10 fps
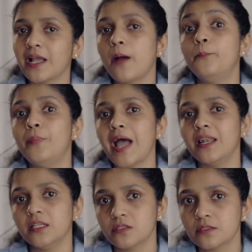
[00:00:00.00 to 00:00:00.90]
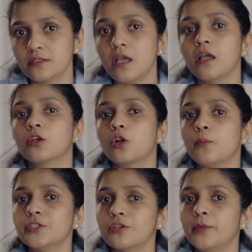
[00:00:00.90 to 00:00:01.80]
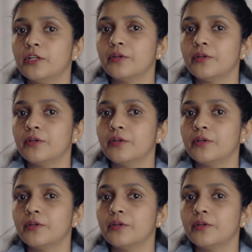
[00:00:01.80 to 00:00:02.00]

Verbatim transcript: pick up balanced chromosomal